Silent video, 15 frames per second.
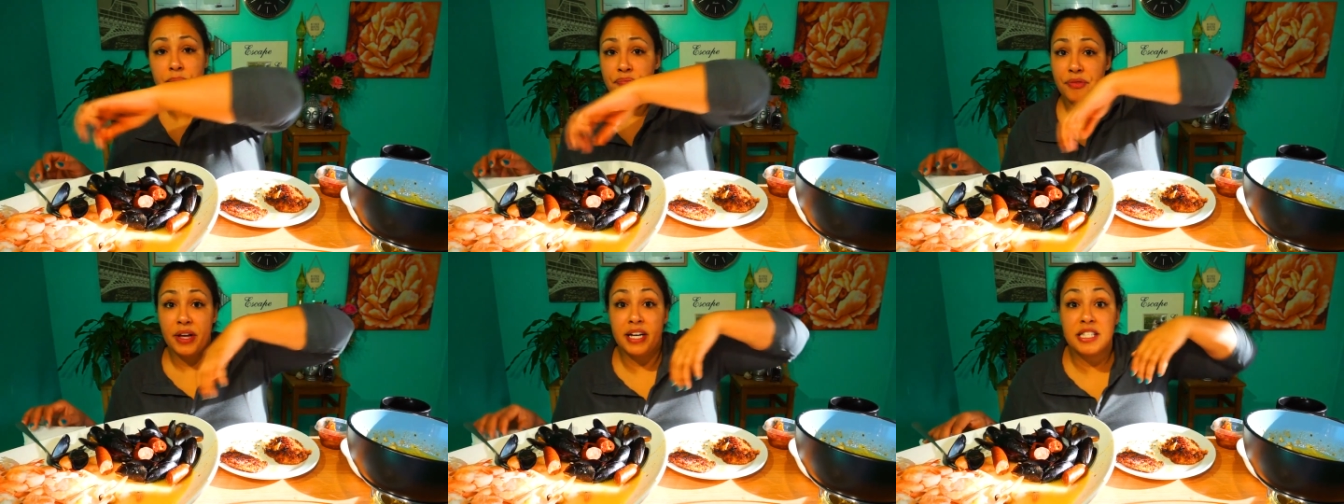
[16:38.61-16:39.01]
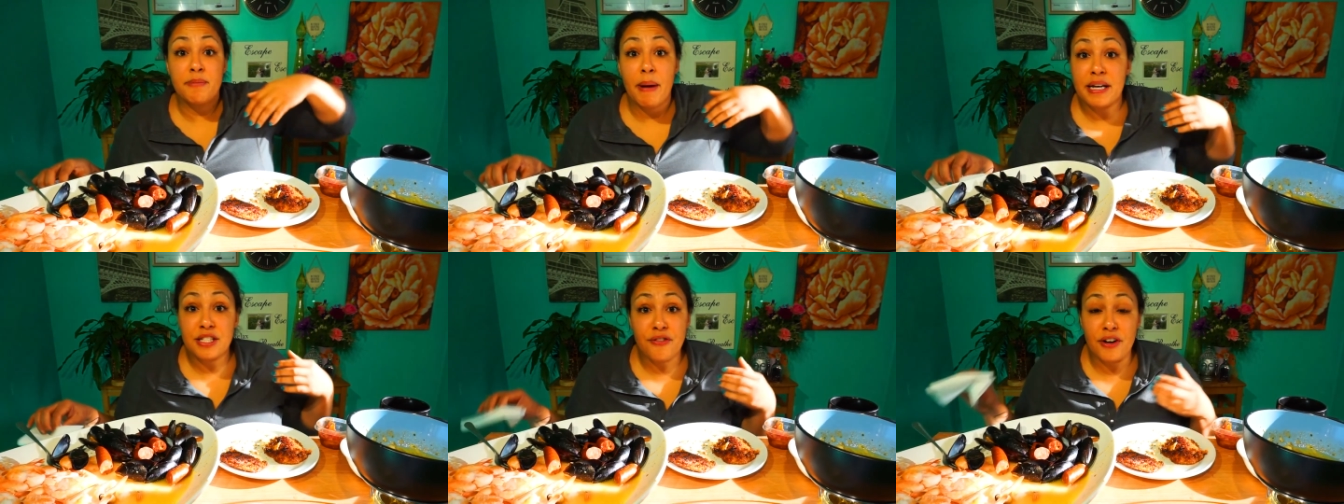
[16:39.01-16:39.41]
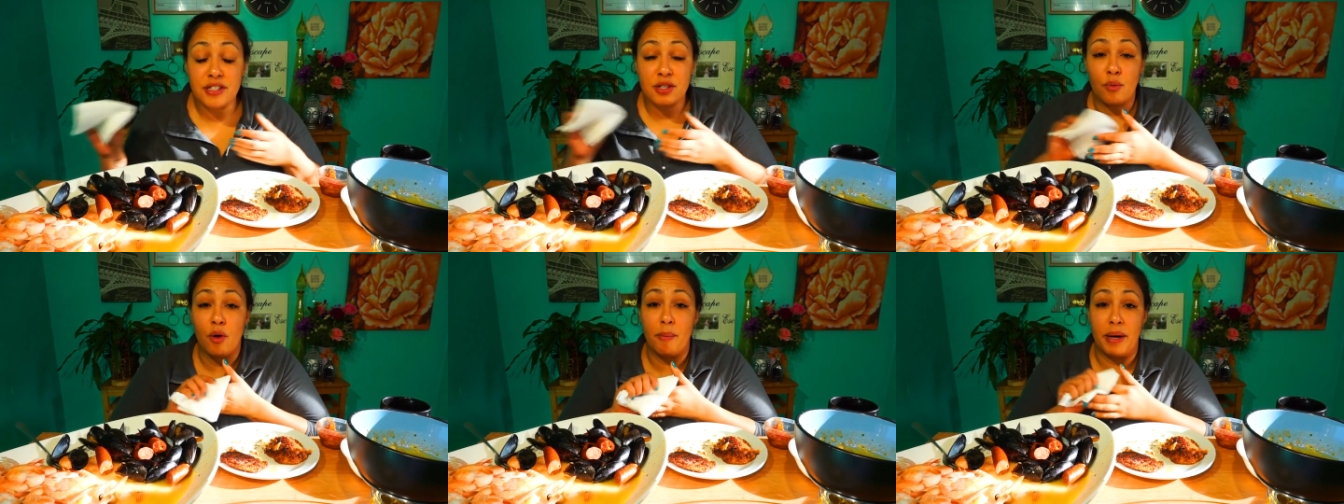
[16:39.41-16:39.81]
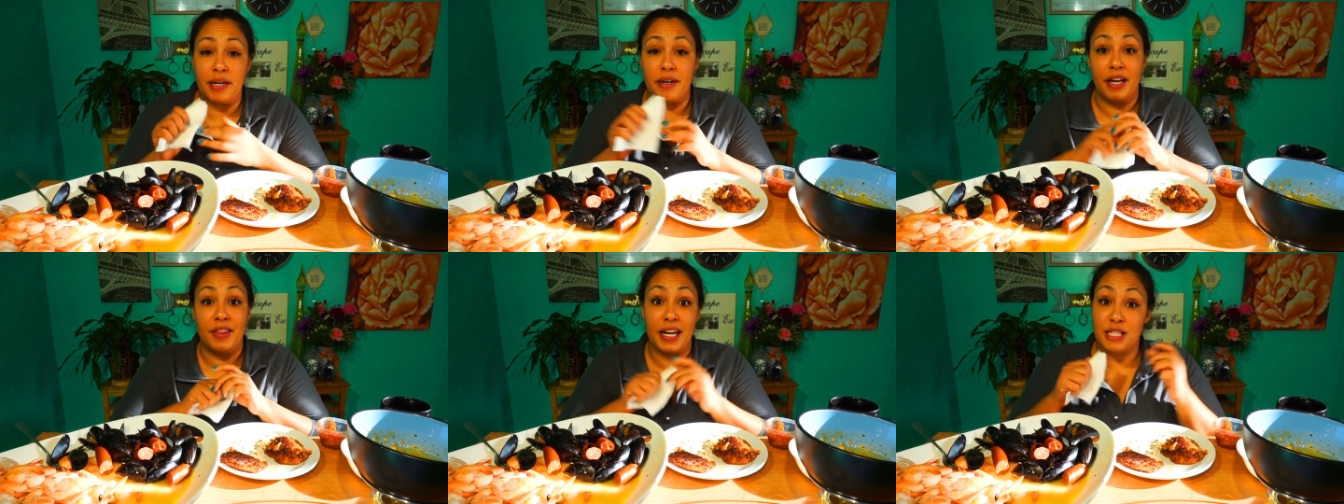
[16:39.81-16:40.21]
His best friend's a woman.
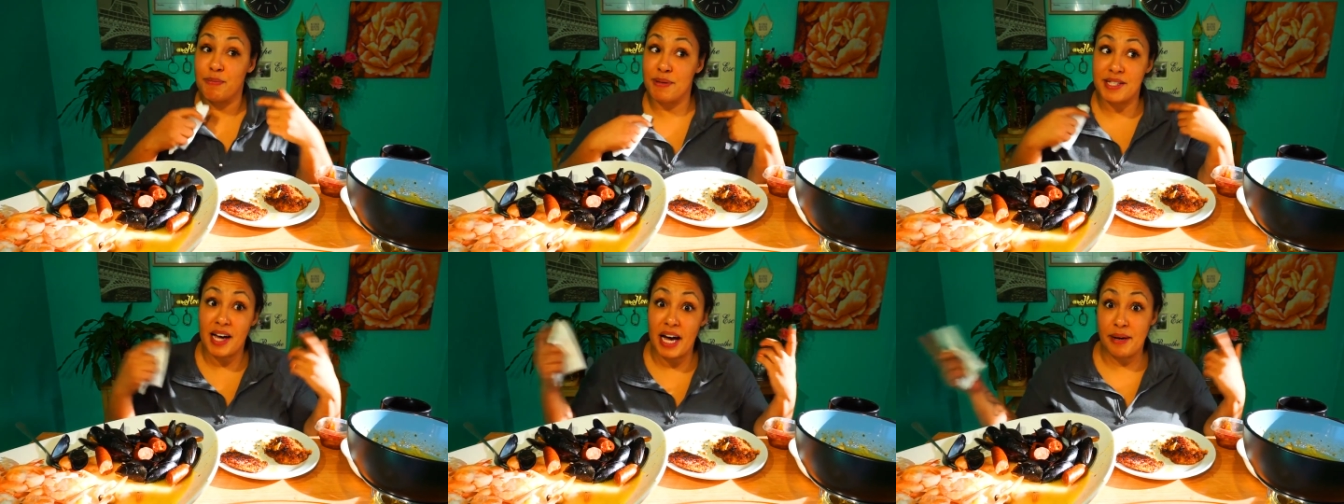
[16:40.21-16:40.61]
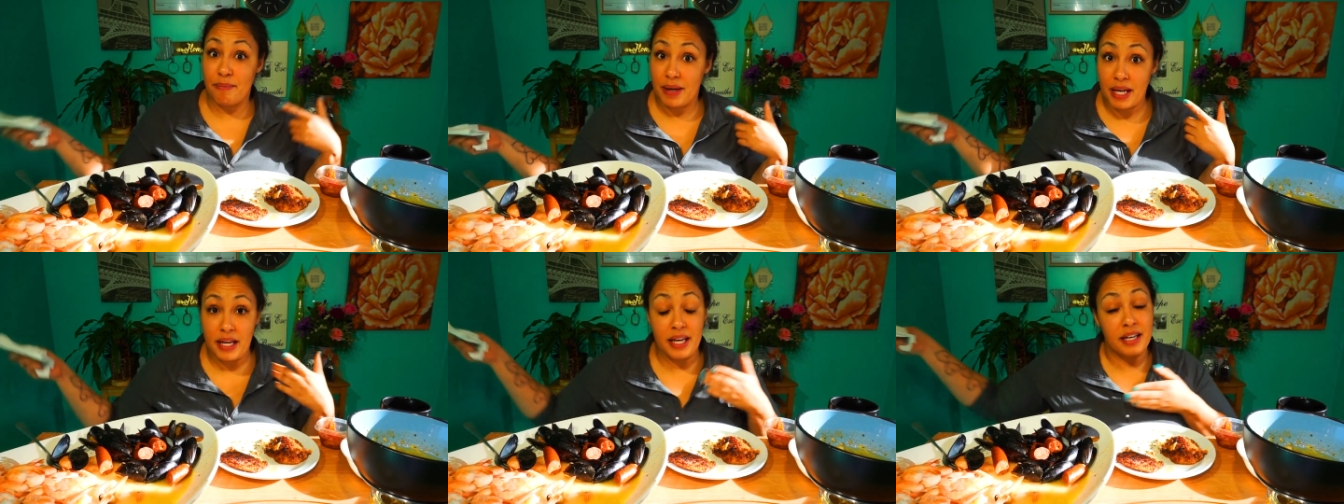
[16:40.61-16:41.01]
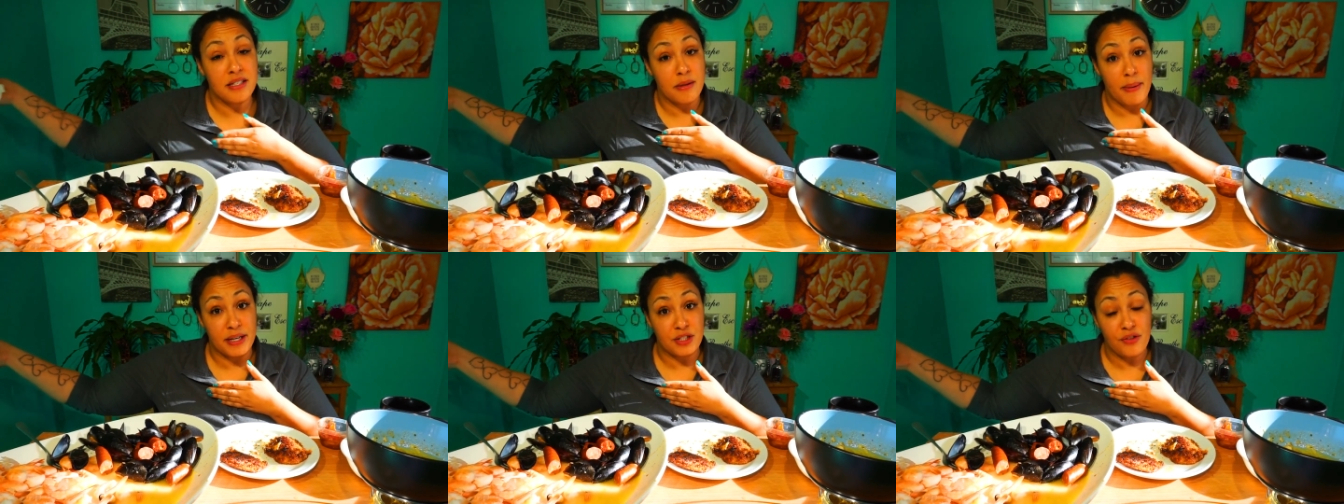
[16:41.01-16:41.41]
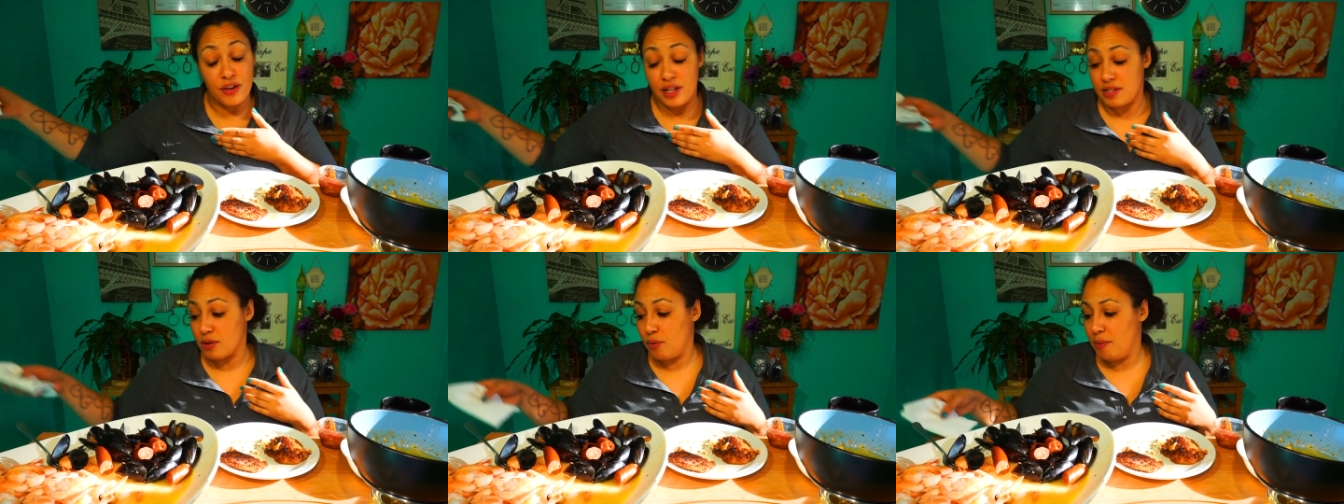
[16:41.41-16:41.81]
And that's beside me. He has a best friend
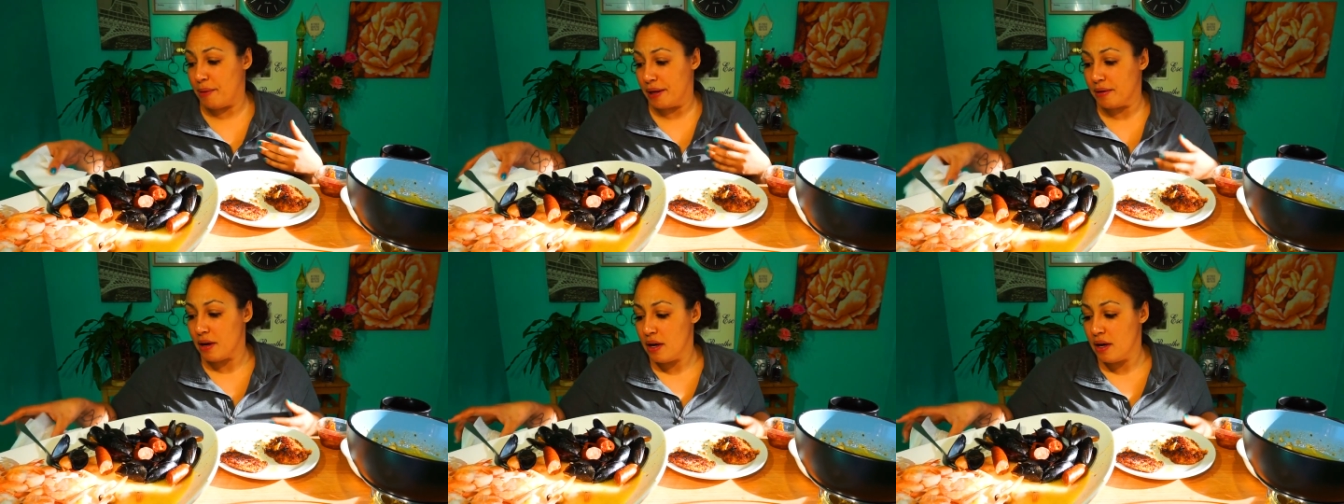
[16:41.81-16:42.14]
that's a woman.